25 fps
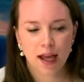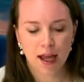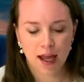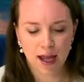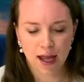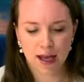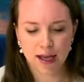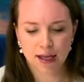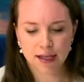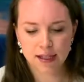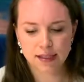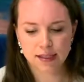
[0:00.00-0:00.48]

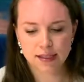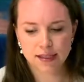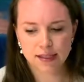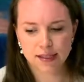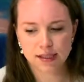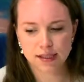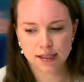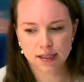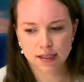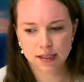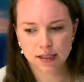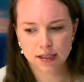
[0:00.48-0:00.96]
And
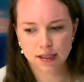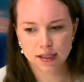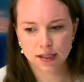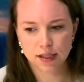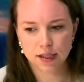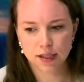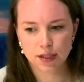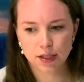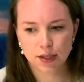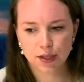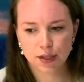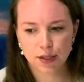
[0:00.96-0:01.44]

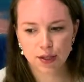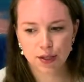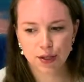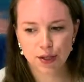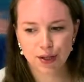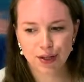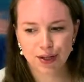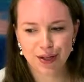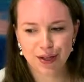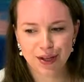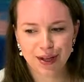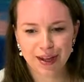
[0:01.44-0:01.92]

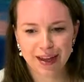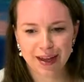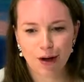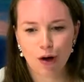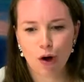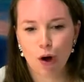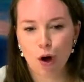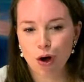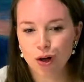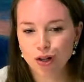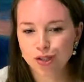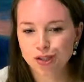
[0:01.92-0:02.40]

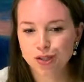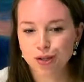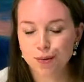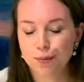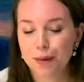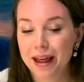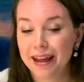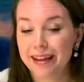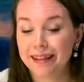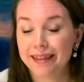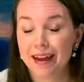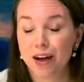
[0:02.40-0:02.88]
also
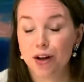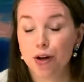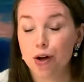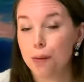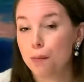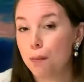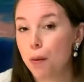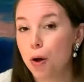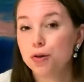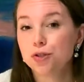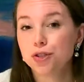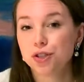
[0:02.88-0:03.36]
their
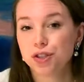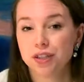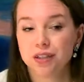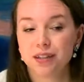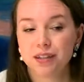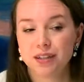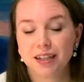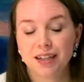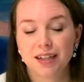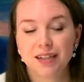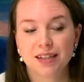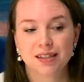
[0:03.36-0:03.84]
emotional
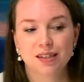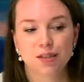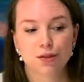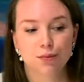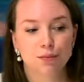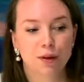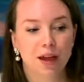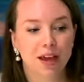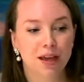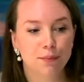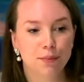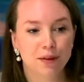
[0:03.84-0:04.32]
needs. So
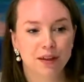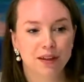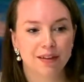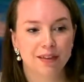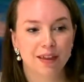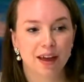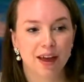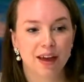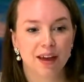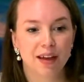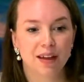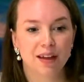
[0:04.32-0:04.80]
maybe
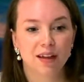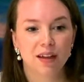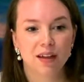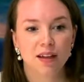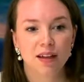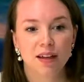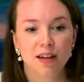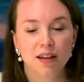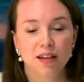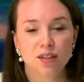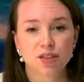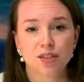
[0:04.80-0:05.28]
they
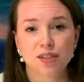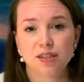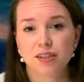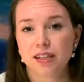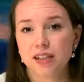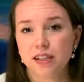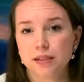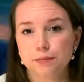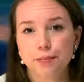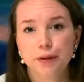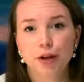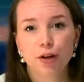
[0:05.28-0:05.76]
just
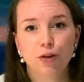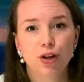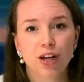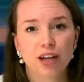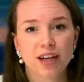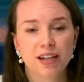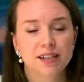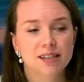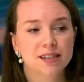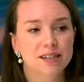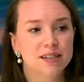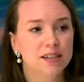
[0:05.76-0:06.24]

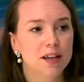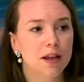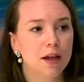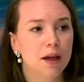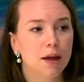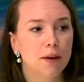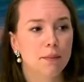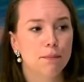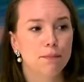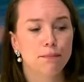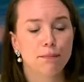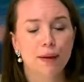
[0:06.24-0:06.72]
experienced
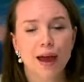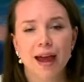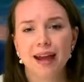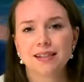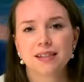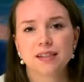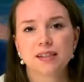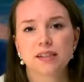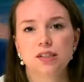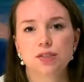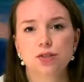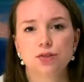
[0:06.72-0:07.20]
a bad
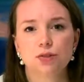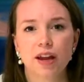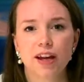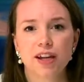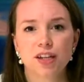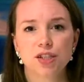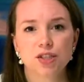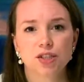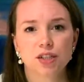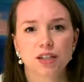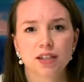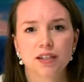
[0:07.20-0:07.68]

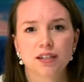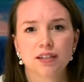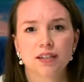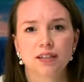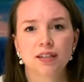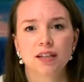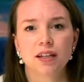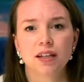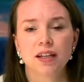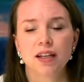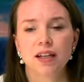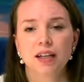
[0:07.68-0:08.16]

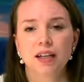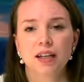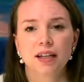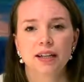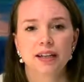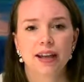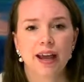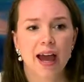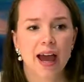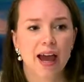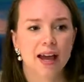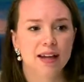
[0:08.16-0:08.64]
situation.
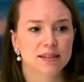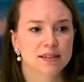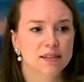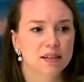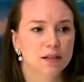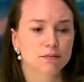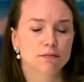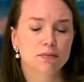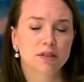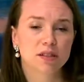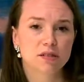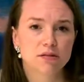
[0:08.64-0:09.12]
They had
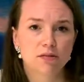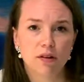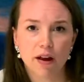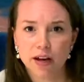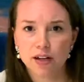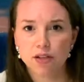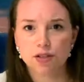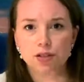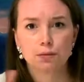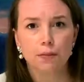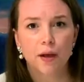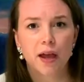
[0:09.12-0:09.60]
some
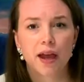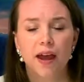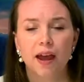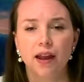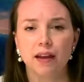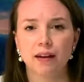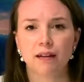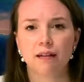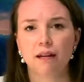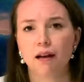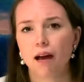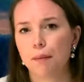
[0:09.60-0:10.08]
strange
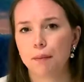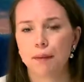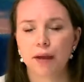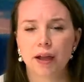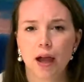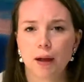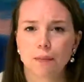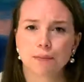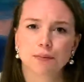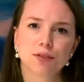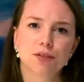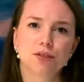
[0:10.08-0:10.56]
man coming
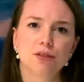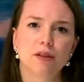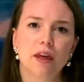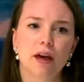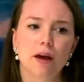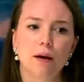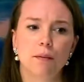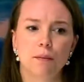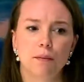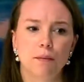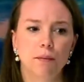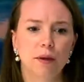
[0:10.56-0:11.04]
up to
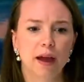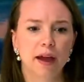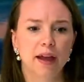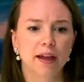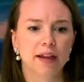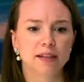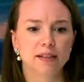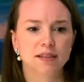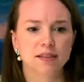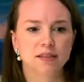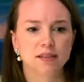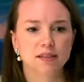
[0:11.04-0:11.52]
them
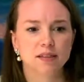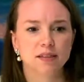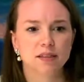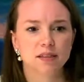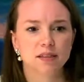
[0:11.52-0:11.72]
and